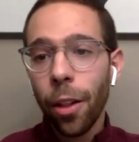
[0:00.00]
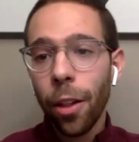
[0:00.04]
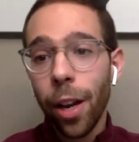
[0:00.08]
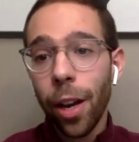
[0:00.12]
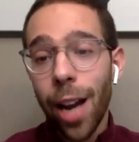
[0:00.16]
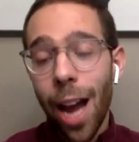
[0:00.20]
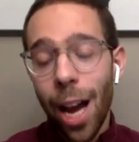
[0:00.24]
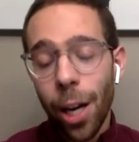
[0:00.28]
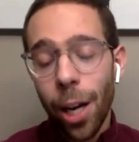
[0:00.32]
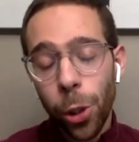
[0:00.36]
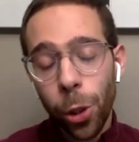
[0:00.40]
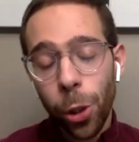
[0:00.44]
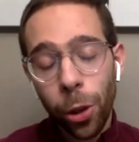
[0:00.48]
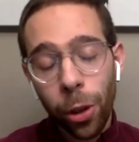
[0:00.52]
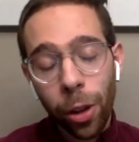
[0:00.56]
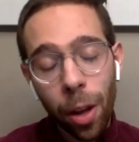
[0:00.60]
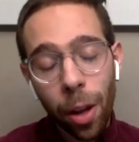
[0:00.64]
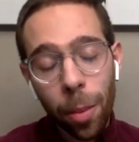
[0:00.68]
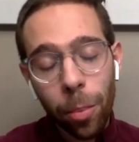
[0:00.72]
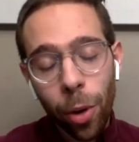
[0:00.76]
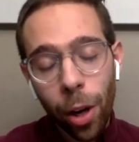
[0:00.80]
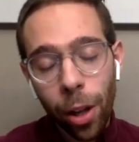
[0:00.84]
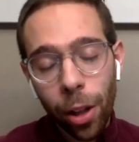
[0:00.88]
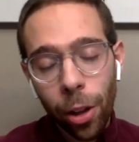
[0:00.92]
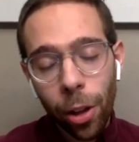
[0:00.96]
the
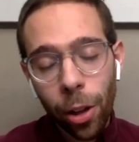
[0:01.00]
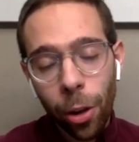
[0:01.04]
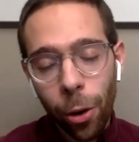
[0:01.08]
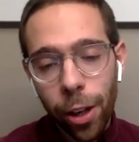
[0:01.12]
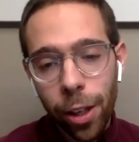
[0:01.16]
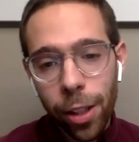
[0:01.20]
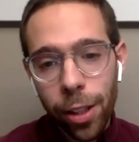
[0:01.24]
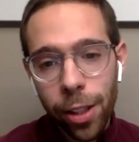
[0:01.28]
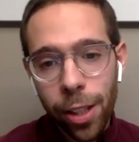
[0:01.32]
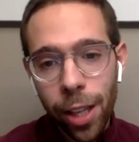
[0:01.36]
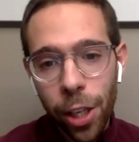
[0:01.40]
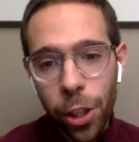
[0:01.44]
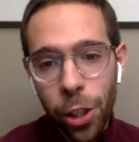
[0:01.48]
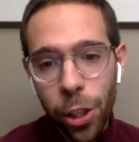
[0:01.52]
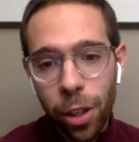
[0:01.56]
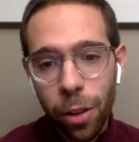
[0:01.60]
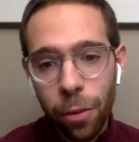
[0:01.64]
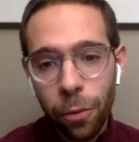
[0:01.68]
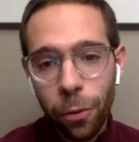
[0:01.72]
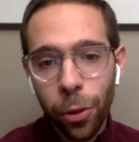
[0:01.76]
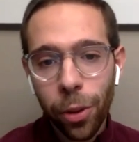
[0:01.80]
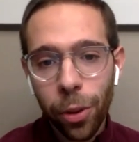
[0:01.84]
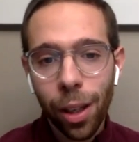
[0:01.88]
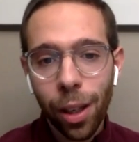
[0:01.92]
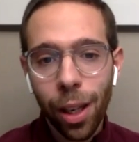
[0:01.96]
national umbrella
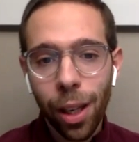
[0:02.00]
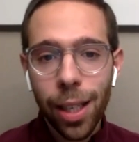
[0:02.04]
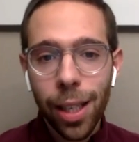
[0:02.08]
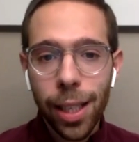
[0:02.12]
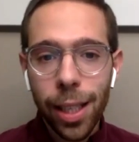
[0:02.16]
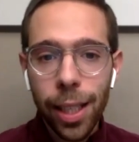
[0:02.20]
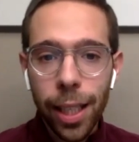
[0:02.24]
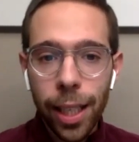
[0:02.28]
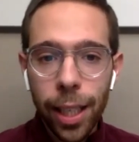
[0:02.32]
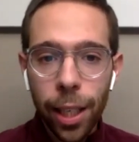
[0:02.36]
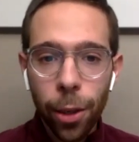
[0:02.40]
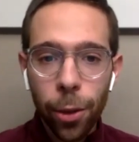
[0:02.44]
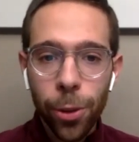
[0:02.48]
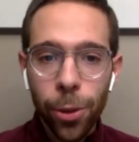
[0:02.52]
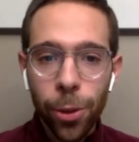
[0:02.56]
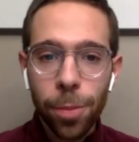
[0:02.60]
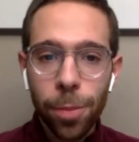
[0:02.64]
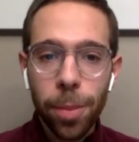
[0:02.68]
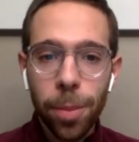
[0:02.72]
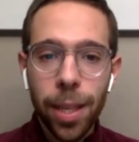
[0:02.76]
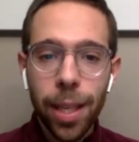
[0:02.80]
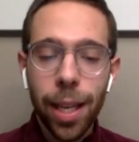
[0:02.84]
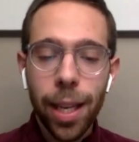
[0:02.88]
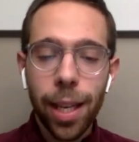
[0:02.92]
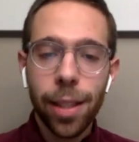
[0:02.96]
organization for the ladino
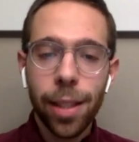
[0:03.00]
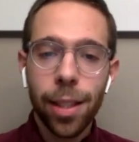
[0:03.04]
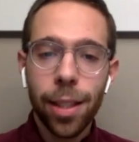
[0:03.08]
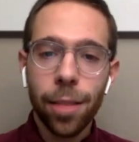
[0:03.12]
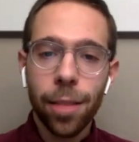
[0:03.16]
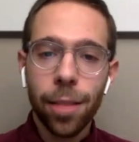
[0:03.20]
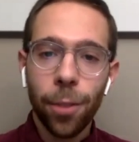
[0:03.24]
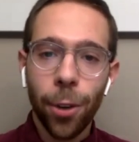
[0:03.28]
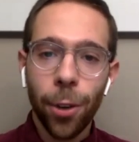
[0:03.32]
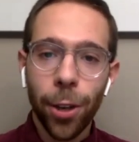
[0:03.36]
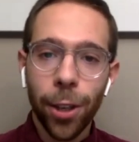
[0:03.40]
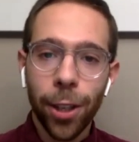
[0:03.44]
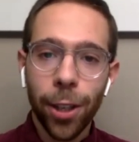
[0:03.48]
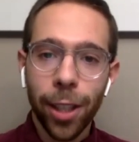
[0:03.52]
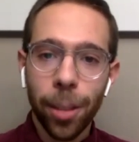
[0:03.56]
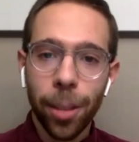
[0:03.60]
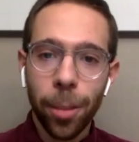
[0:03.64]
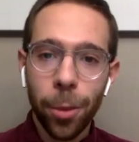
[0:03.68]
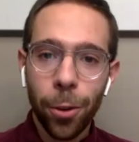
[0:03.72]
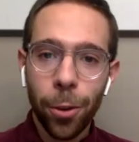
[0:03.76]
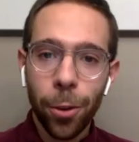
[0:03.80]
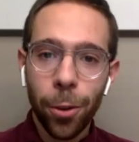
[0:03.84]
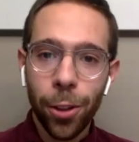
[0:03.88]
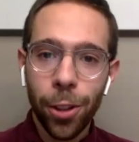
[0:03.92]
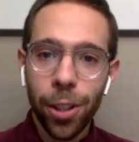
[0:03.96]
speaking Sephardic
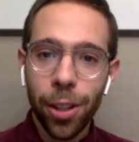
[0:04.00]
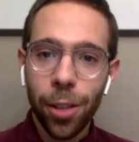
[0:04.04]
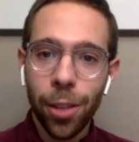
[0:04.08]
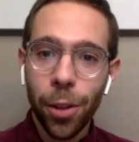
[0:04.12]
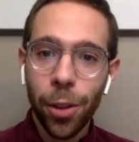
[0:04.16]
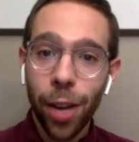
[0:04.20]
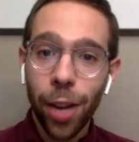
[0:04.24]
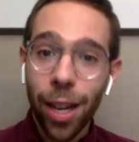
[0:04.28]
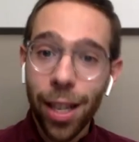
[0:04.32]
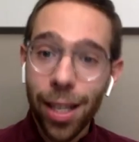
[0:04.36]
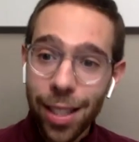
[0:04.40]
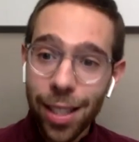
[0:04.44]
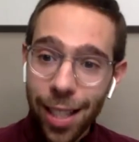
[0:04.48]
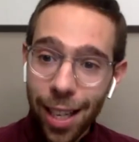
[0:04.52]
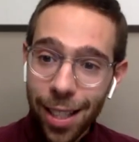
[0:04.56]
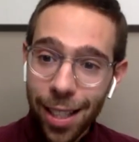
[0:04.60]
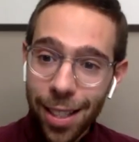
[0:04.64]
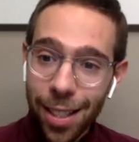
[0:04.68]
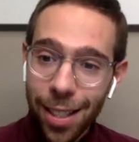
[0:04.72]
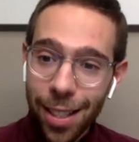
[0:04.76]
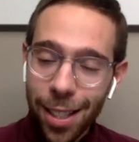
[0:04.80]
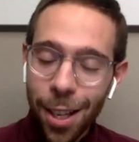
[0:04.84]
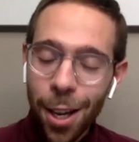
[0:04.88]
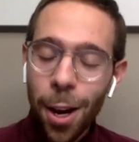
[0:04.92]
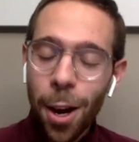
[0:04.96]
communities of the United
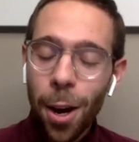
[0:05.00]
States.